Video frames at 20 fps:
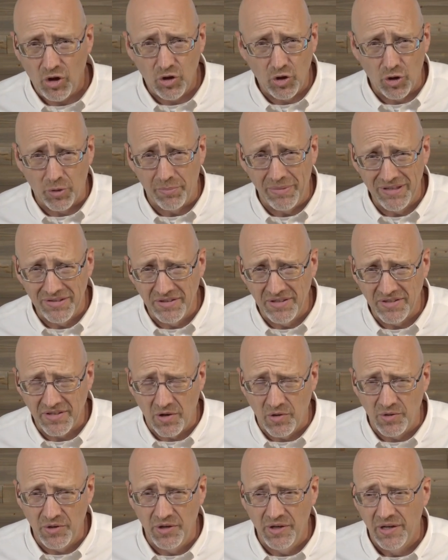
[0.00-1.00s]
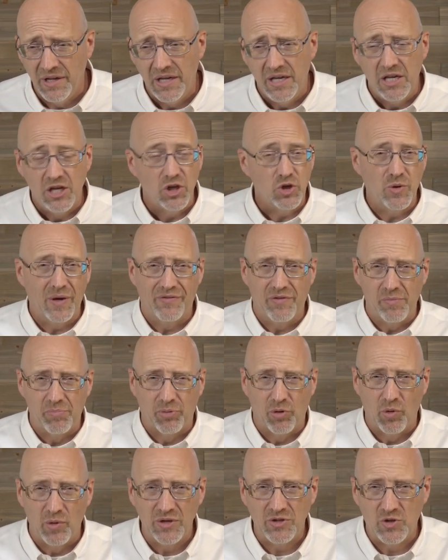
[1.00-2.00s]
you're a business owner, you have
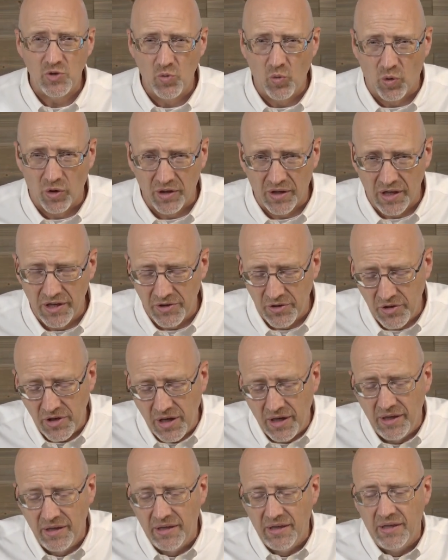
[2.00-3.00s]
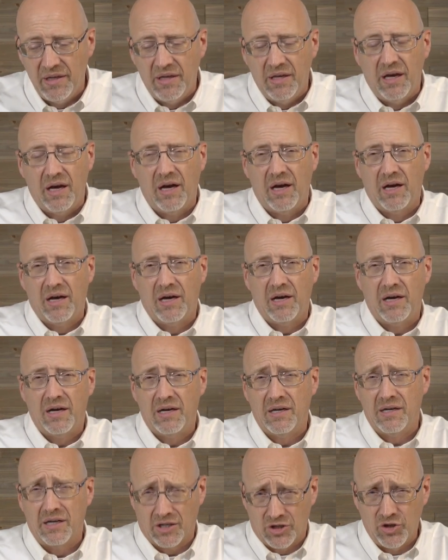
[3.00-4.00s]
employees who work under you,
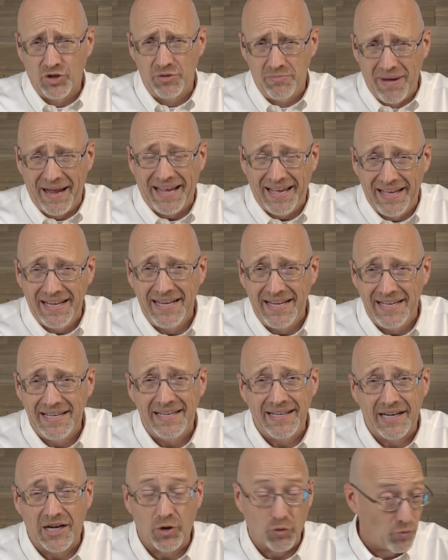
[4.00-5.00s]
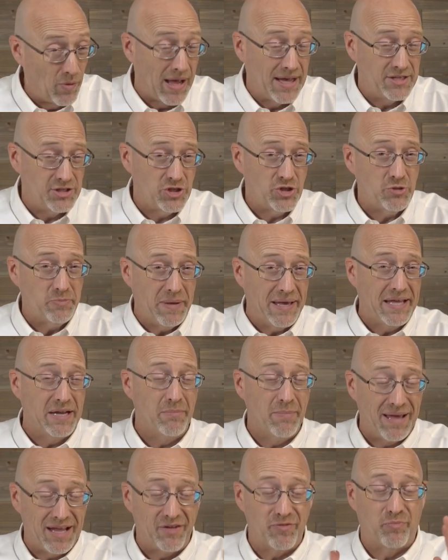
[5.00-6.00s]
a good man, a righteous man,
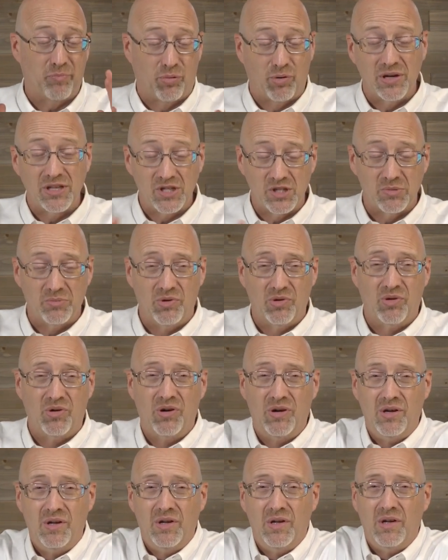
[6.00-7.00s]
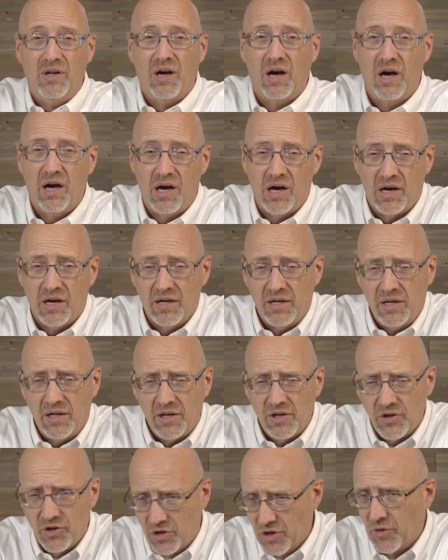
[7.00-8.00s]
a man of principle, you're
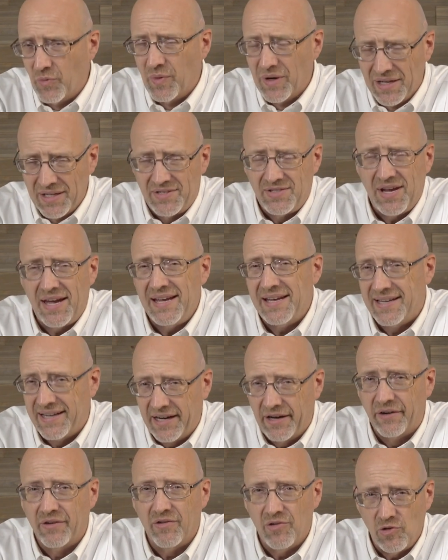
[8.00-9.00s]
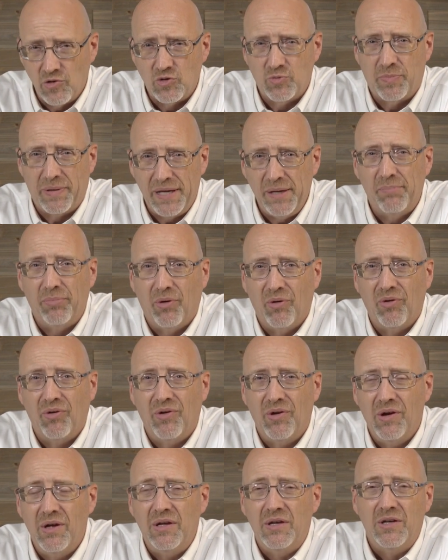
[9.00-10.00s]
going to really take care of those
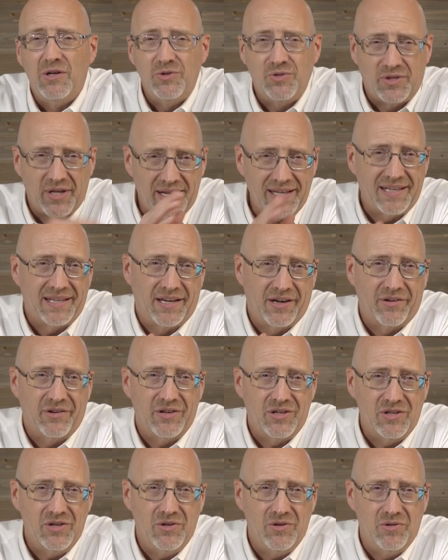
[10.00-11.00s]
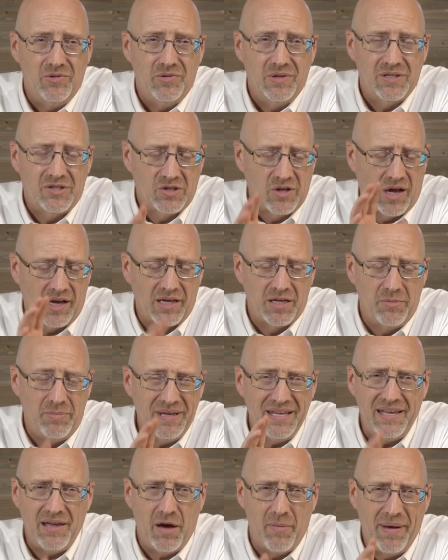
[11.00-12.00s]
people who take care of you. It's not going to
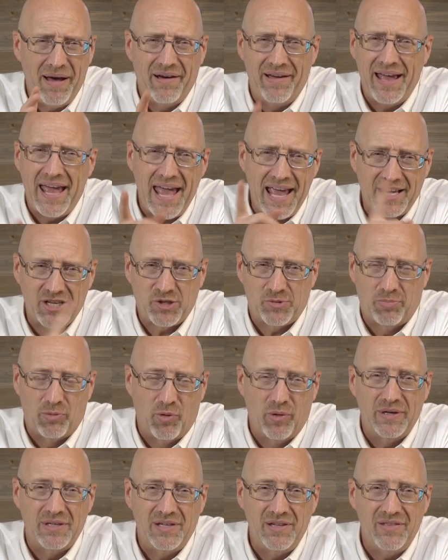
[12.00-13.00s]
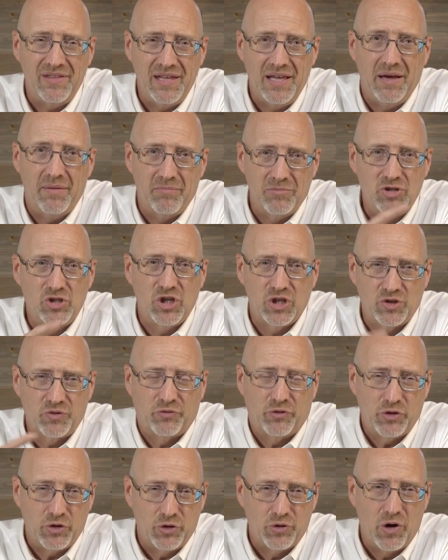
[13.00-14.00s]
be about exploiting them
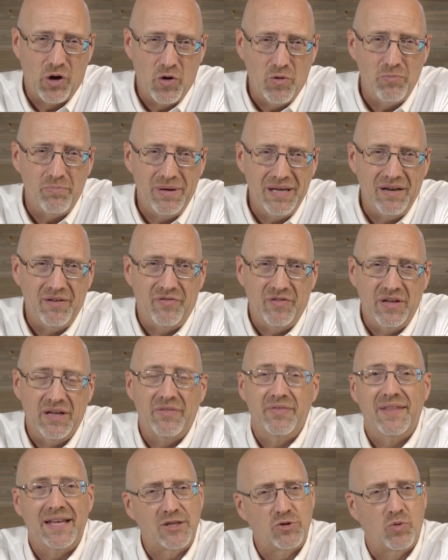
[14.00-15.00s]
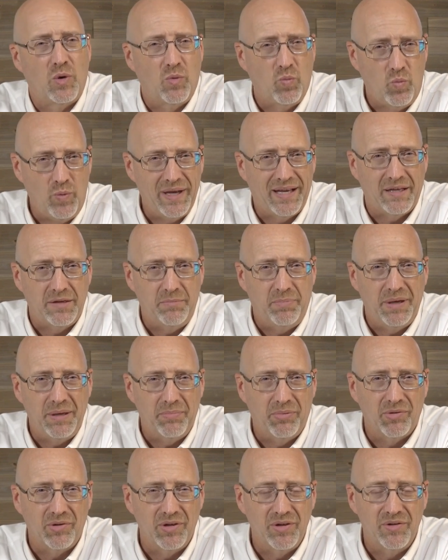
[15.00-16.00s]
just for your own benefit. That's what wicked
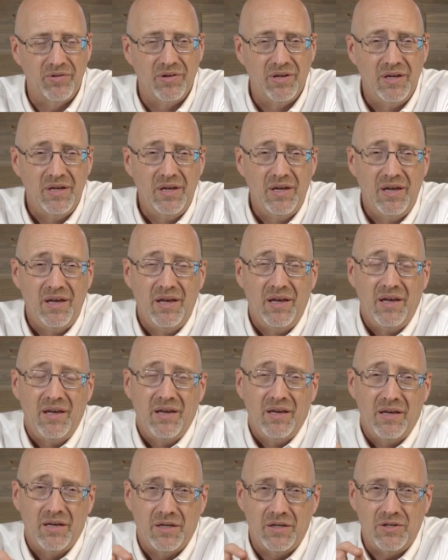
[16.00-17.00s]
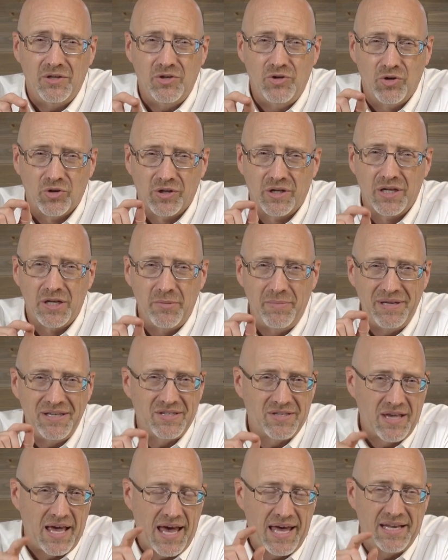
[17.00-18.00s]
people do. You're going to be
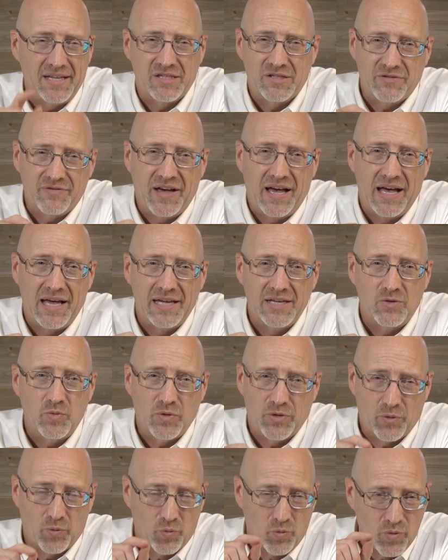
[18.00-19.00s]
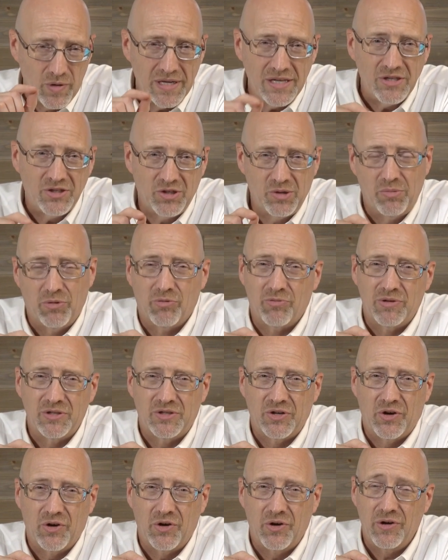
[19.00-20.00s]
satisfied with a reasonable
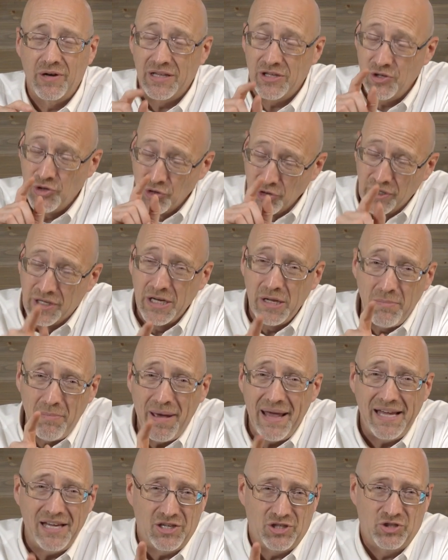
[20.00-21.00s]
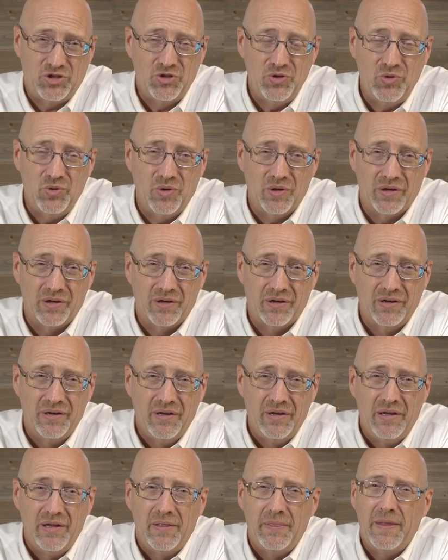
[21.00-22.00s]
return, and you're going to make sure
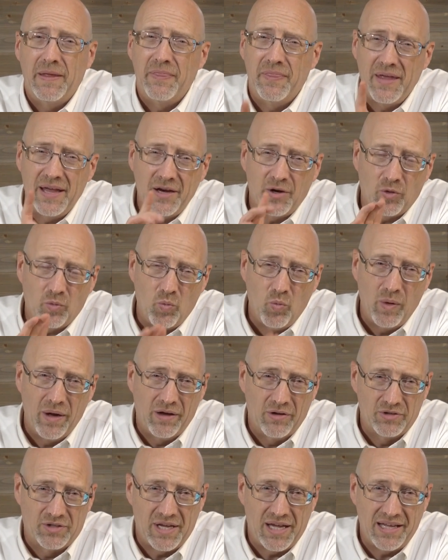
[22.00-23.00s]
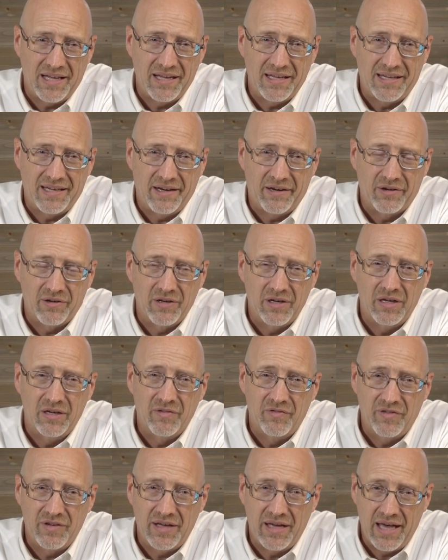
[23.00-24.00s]
that they are well taken care
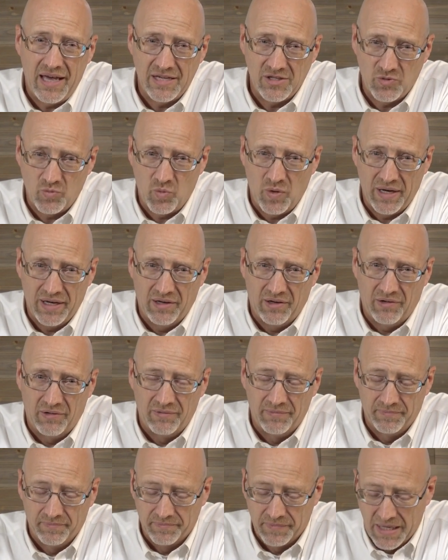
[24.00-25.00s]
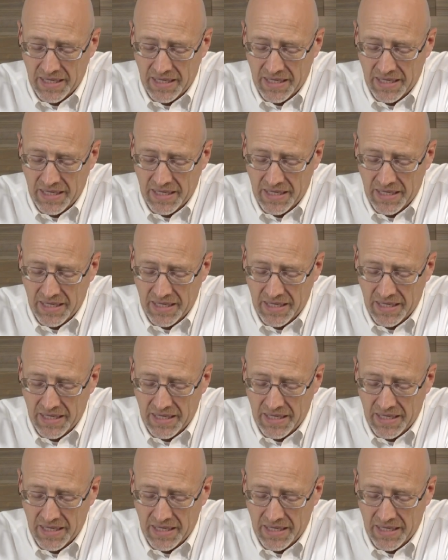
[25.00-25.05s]
of as well.